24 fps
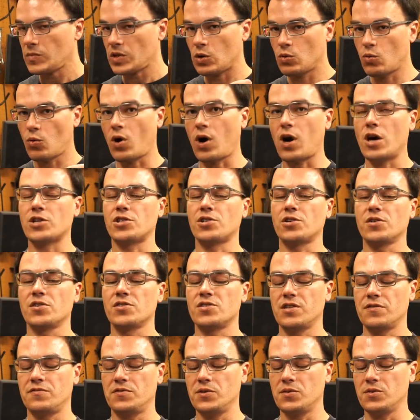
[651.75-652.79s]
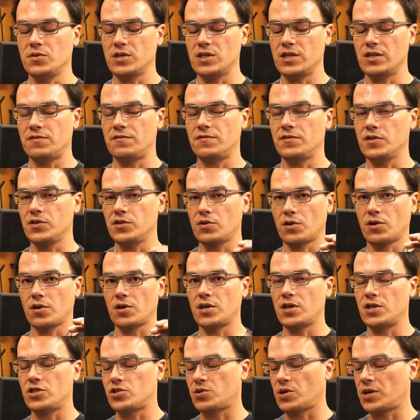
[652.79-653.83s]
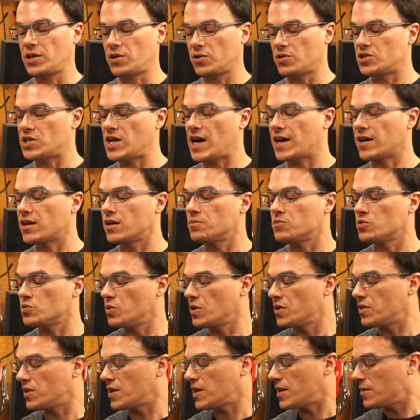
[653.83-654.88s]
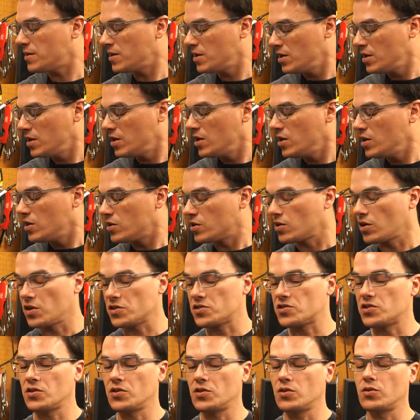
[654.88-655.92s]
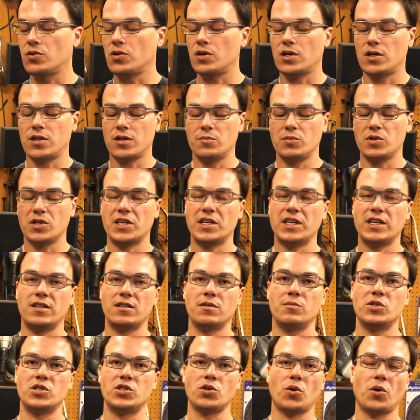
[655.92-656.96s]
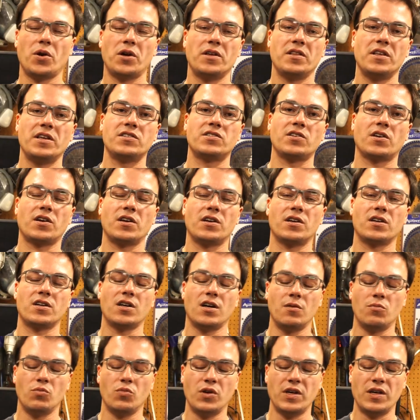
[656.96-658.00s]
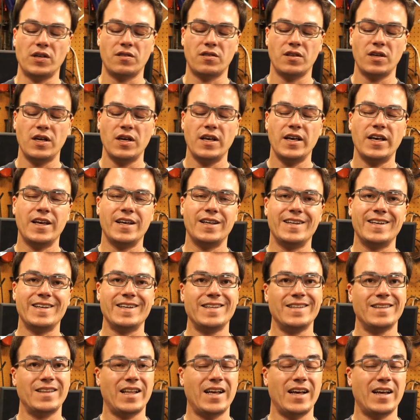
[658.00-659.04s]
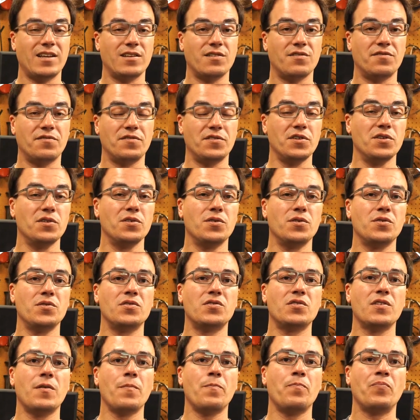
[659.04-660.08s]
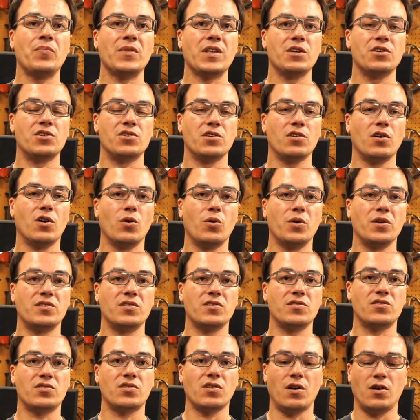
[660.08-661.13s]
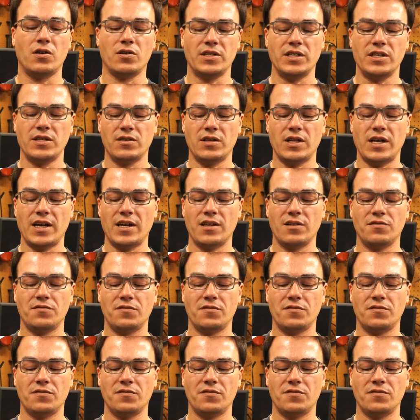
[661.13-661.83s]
washers if your trailer jack comes with it. You're also, again, the majority of these are going to come with an inline fuse. You should always install an inline